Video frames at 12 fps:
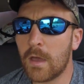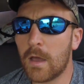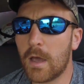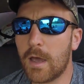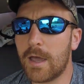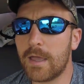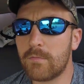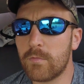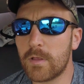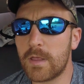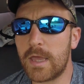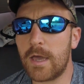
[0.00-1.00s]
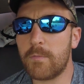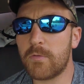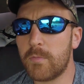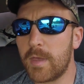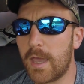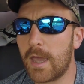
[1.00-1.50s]
It really helps
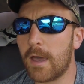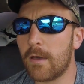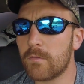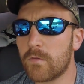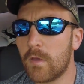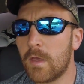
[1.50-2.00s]
me out,